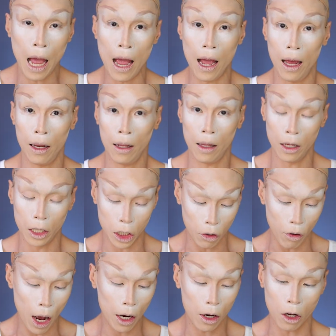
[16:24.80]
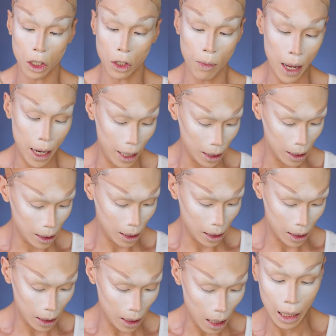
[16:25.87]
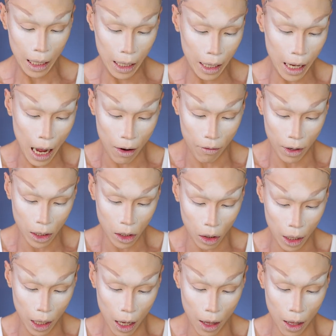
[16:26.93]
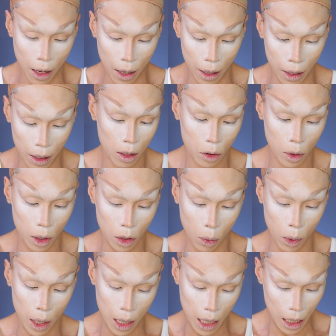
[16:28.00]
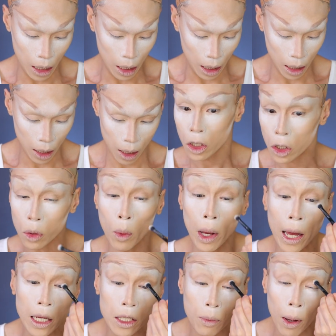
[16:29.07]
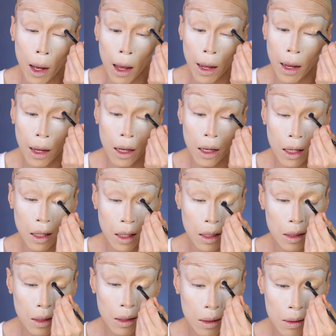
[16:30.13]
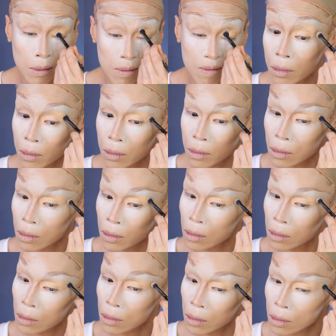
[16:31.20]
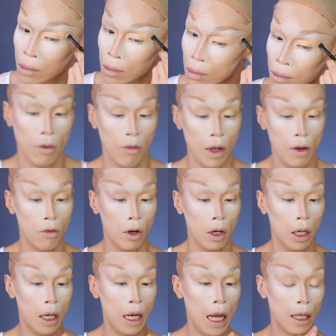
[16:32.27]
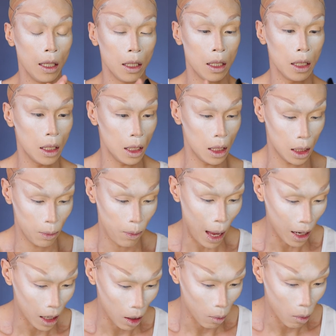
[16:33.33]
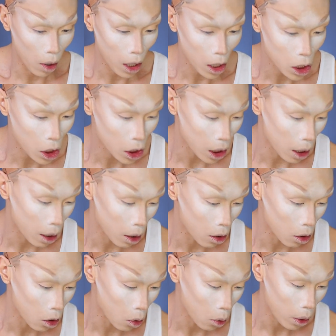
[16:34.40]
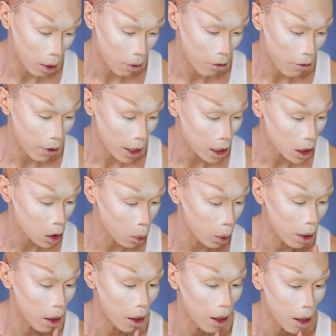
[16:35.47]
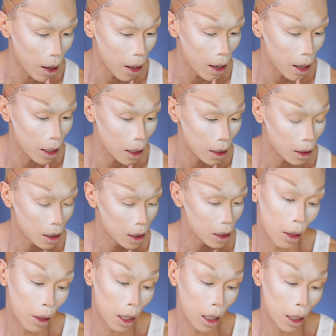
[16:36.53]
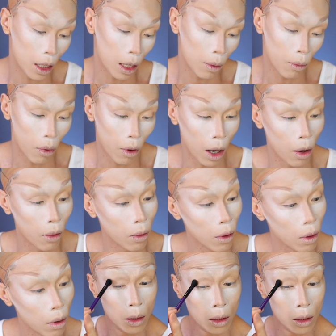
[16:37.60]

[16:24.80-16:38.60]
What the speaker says: and the Gerard Cosmetics clean canvas on the other eye. This one is 180, swears by my favorite dense packing brush. I'm going to go in first with the deep brown.